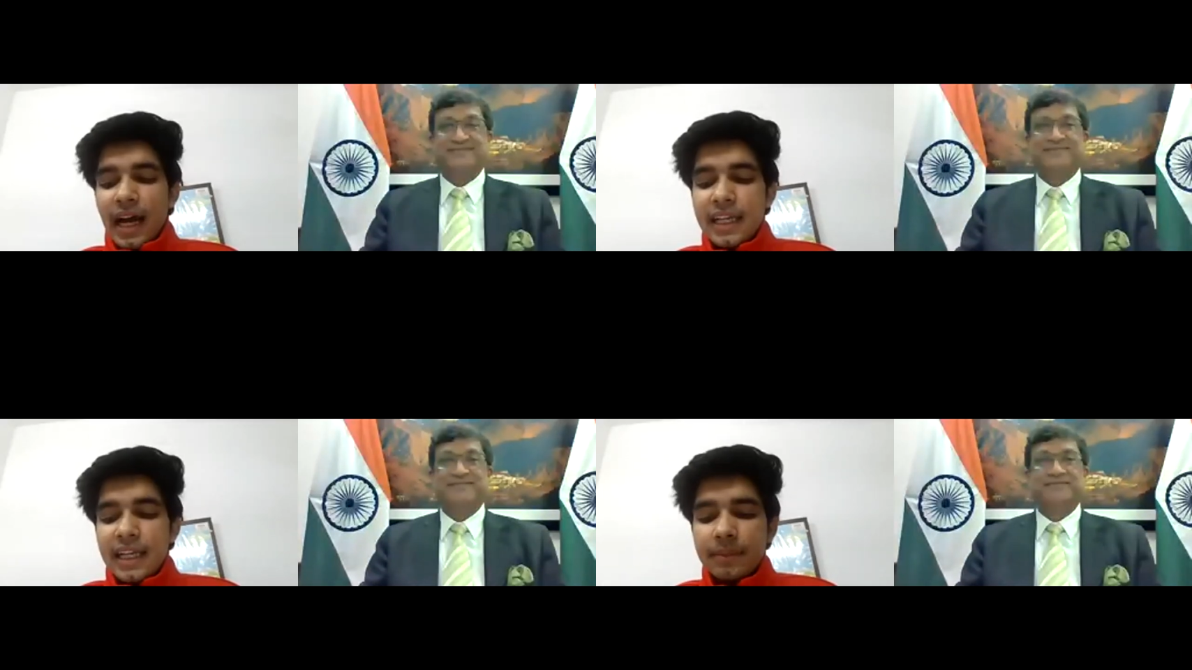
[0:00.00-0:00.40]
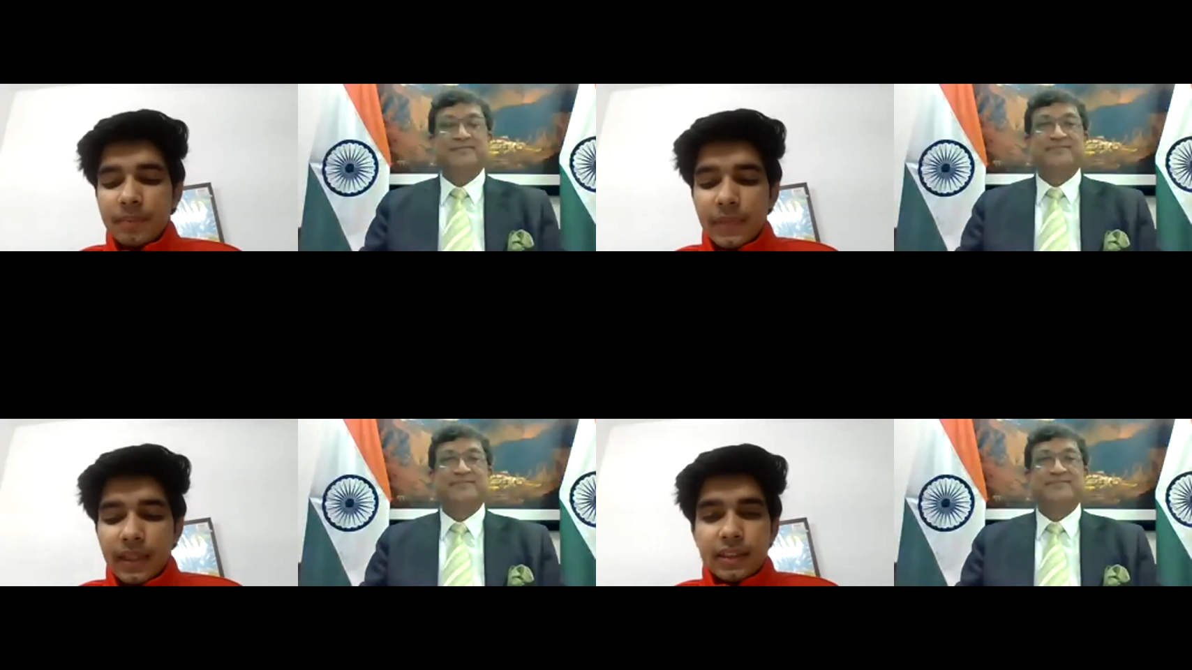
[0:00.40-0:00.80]
Speaker 1: I,
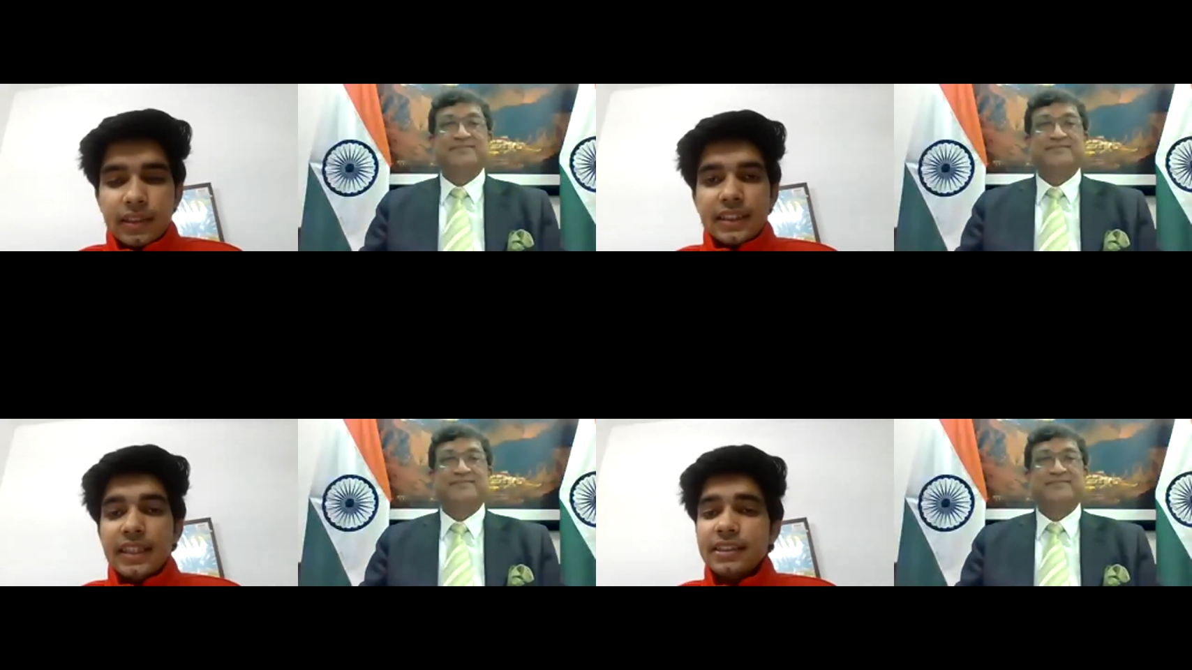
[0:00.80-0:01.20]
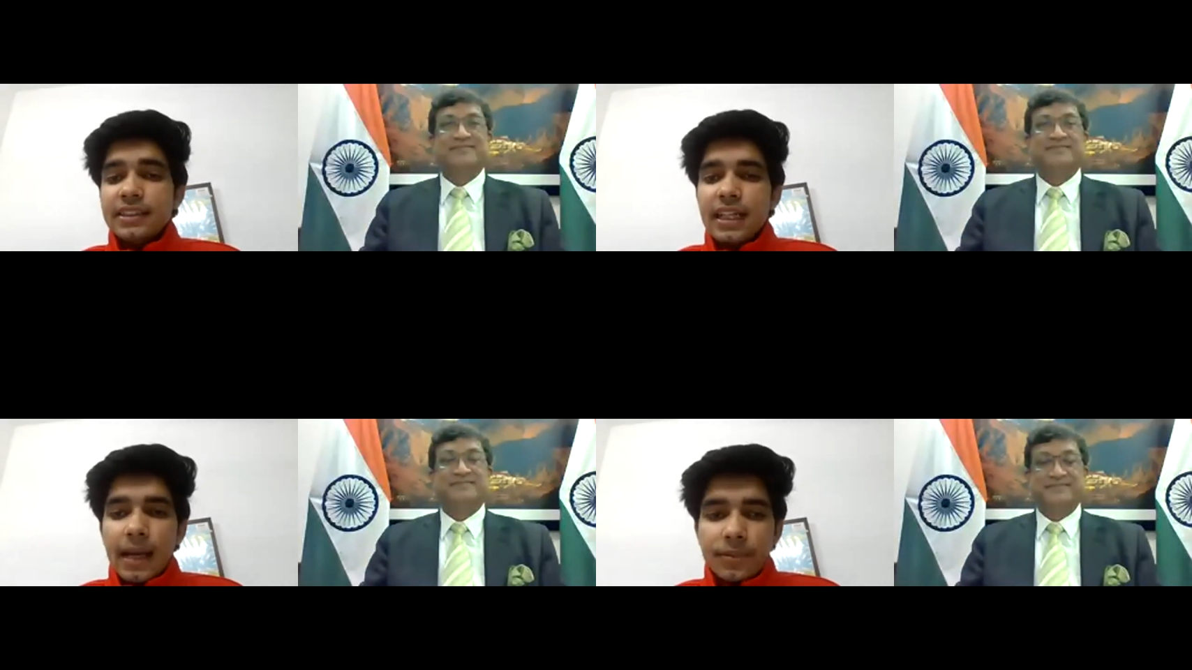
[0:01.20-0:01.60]
uh, it's
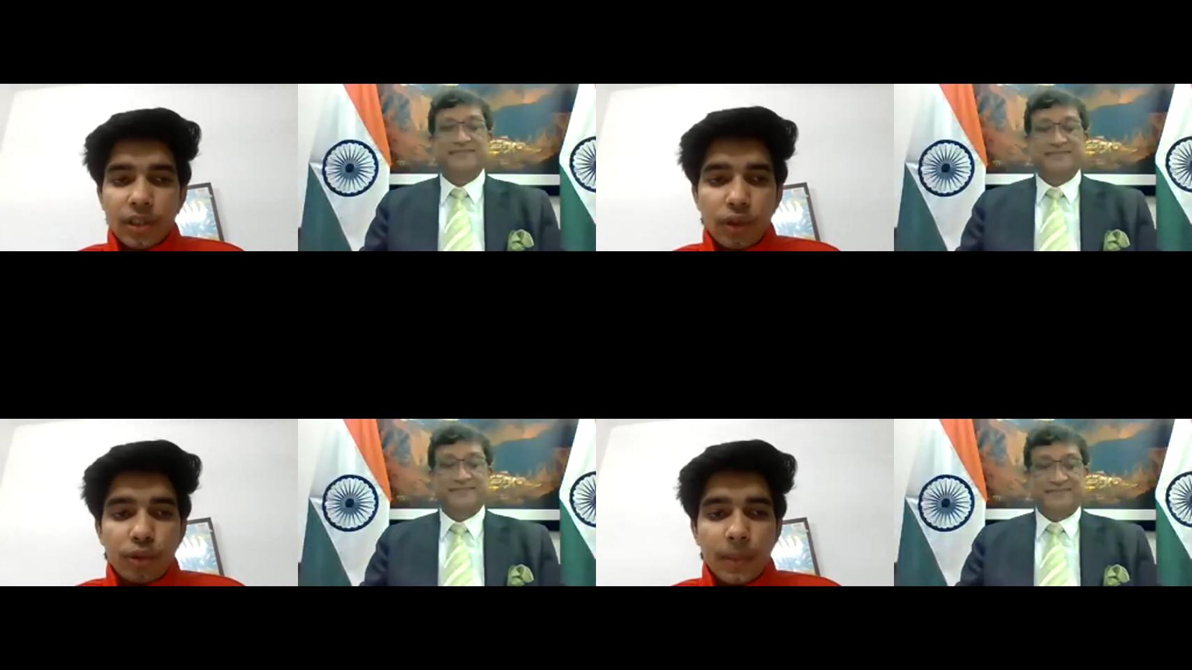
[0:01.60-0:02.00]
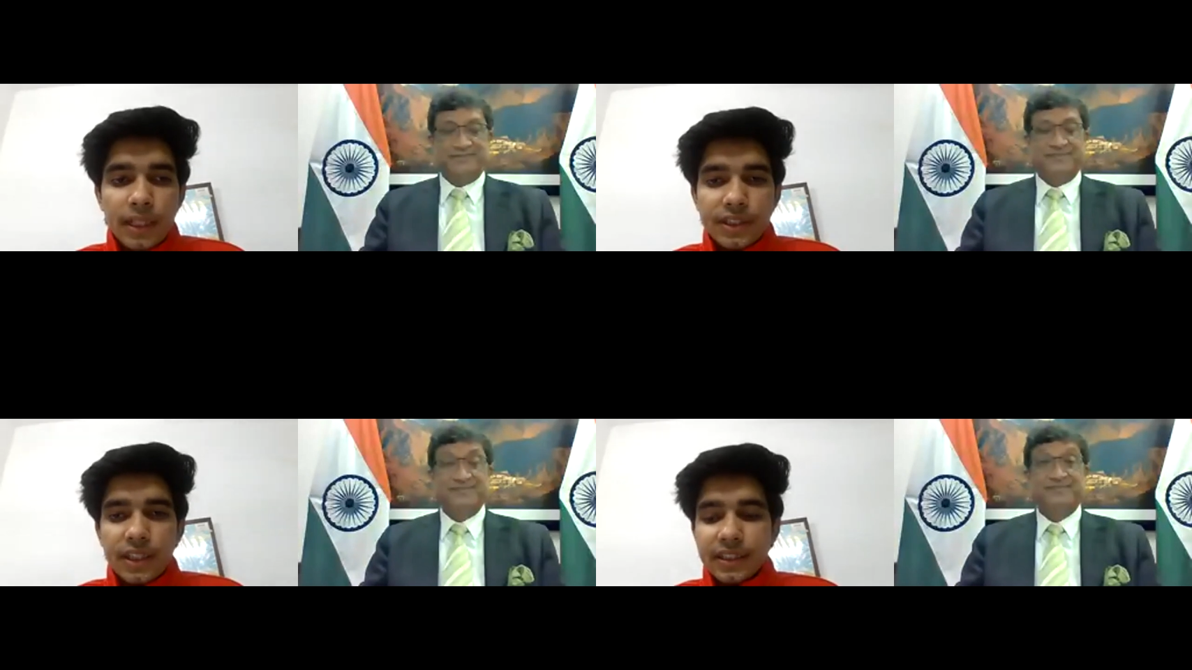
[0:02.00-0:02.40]
an absolute
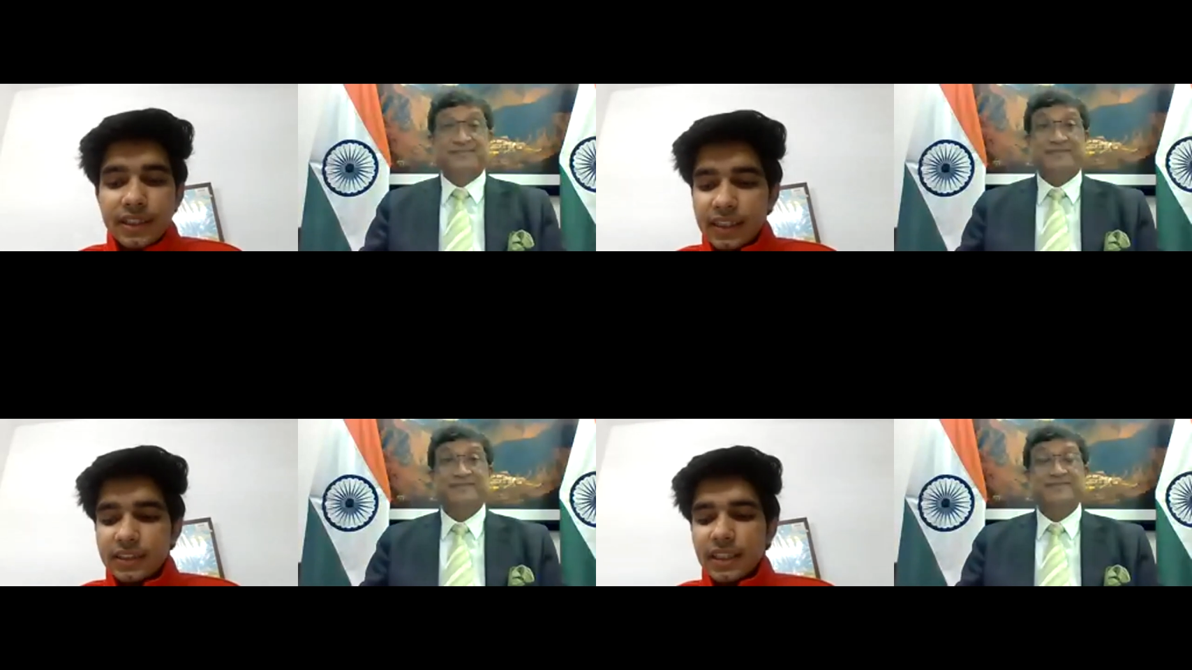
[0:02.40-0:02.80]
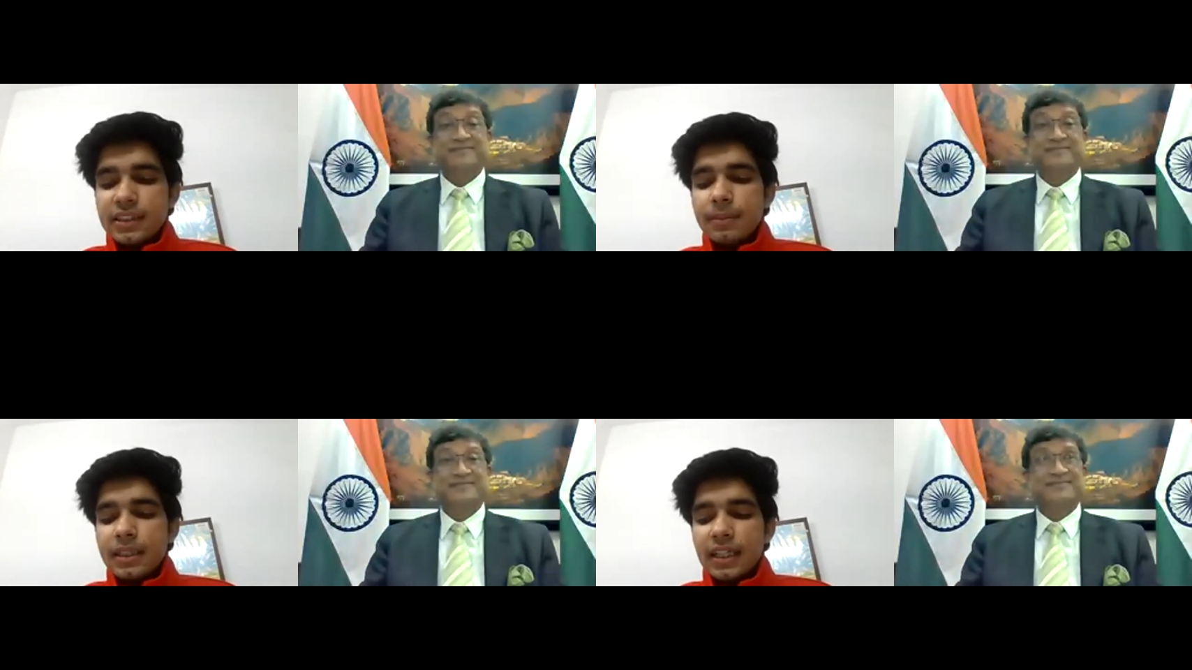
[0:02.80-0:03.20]
pleasure that
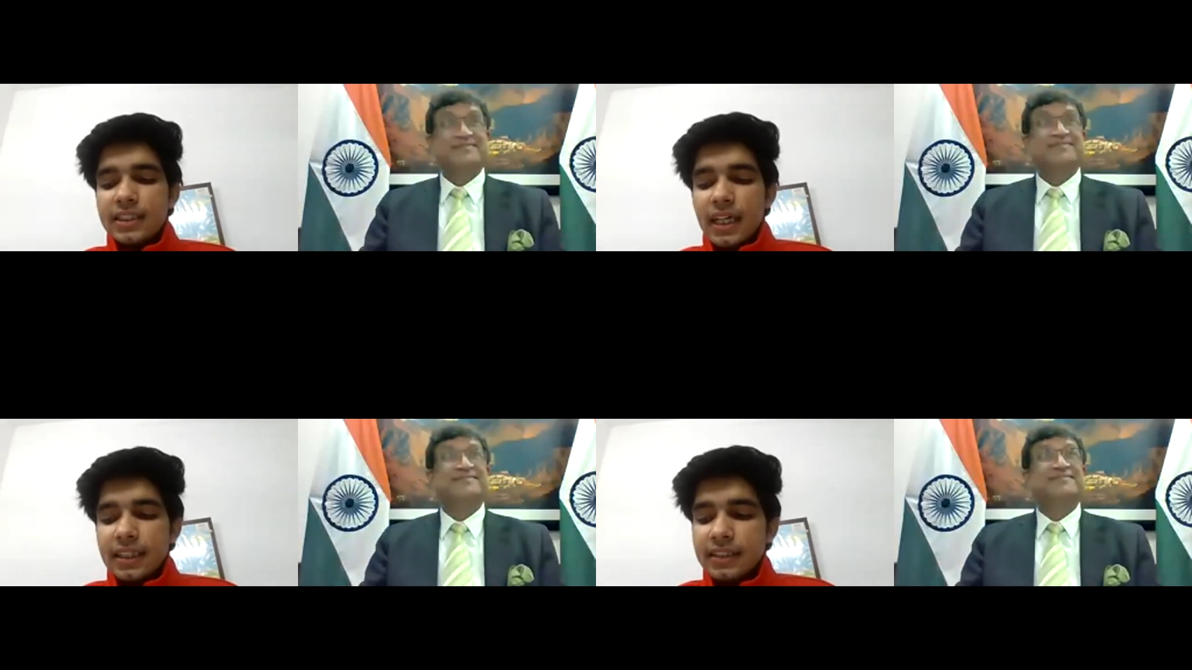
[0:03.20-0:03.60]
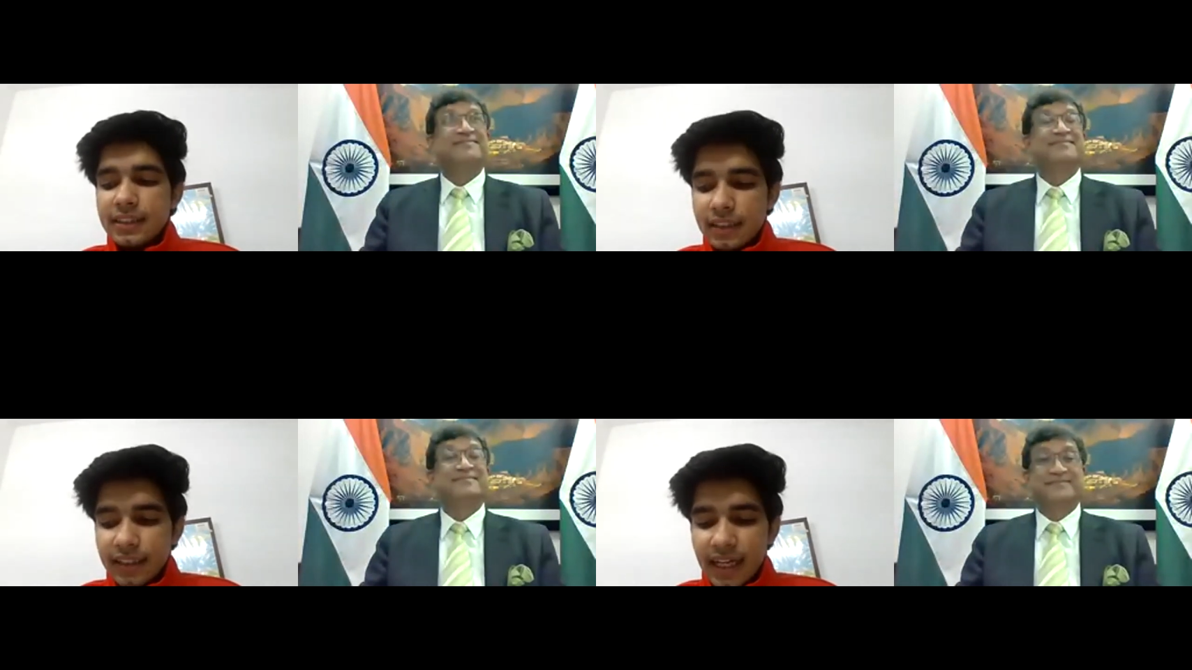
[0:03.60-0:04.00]
Sanjay Bhattacharya
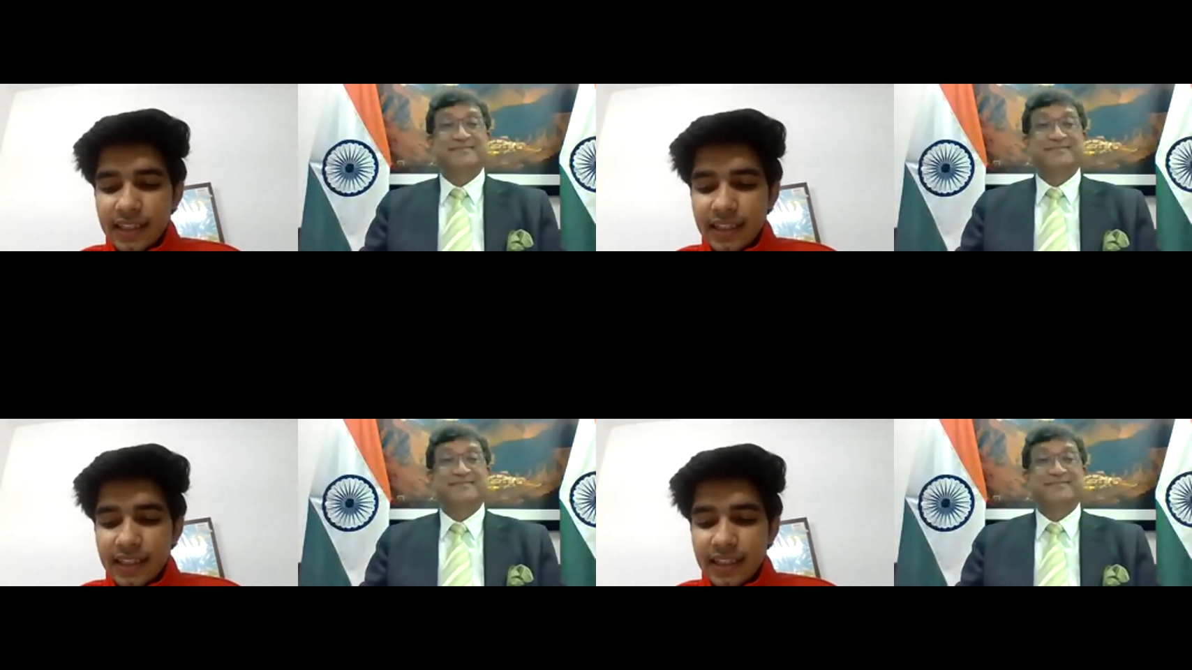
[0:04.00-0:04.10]
sir